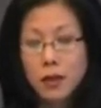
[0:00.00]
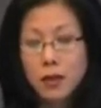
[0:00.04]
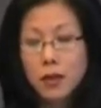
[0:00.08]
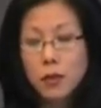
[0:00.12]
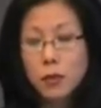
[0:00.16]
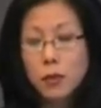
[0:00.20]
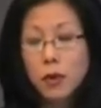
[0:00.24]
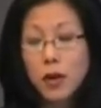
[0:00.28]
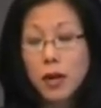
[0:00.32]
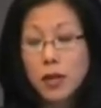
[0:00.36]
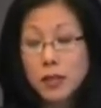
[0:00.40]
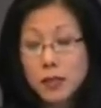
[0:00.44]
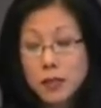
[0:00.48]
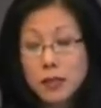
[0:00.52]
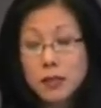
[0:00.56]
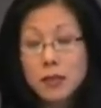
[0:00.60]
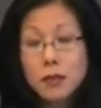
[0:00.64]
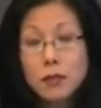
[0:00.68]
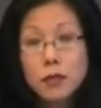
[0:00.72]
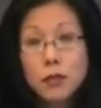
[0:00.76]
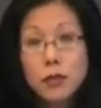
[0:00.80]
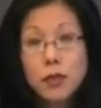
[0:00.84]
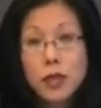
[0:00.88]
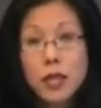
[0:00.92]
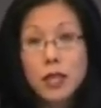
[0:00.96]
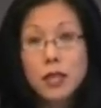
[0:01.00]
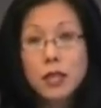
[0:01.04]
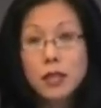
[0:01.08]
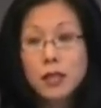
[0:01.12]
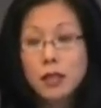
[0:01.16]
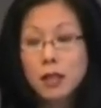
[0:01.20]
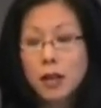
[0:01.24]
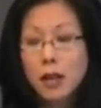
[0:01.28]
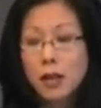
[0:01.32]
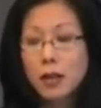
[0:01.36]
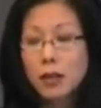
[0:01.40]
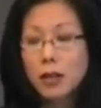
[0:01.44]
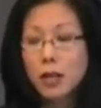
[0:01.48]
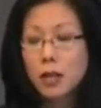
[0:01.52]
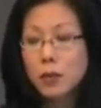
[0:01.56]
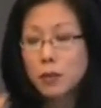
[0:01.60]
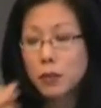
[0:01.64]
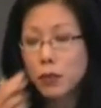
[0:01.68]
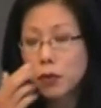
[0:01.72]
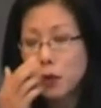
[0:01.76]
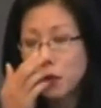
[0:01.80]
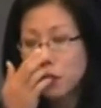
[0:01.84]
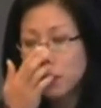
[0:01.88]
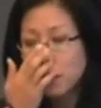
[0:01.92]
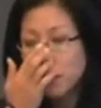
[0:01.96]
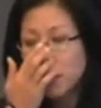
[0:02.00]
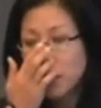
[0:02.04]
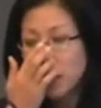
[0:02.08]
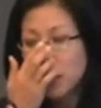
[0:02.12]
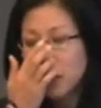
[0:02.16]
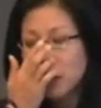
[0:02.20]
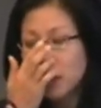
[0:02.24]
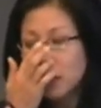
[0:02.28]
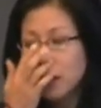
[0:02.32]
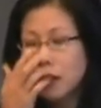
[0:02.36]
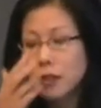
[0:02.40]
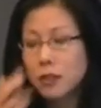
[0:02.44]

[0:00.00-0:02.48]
The process of creating an online profile,